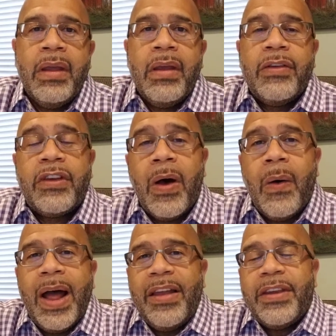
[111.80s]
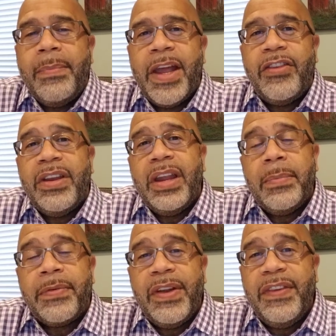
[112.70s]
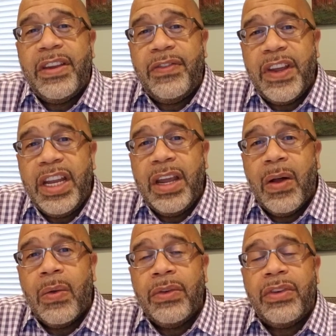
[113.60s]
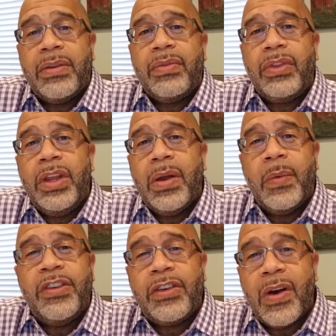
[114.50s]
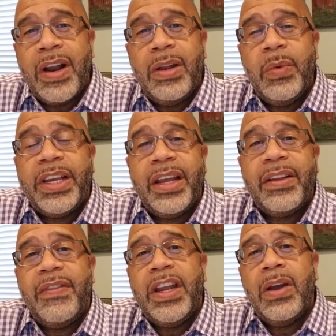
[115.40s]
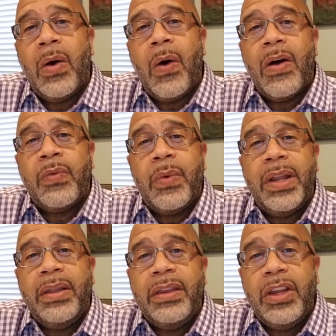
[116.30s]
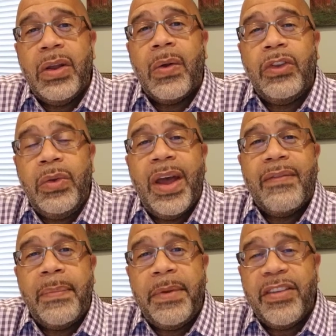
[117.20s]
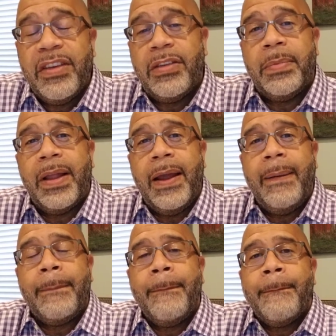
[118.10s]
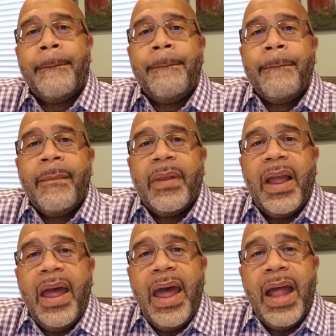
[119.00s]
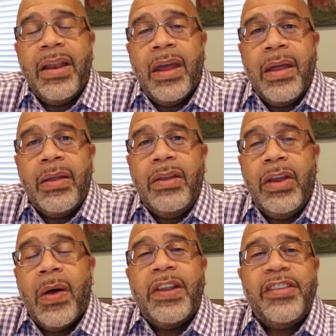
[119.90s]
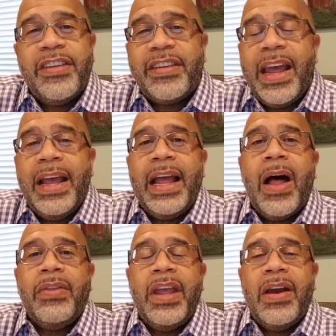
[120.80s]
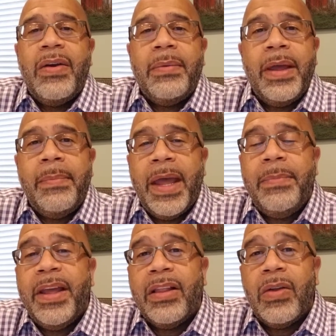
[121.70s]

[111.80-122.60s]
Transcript: So as I mentioned in the previous videos, we kicked the video off with, do you have a business plan? And, there's a saying out there, it may be a little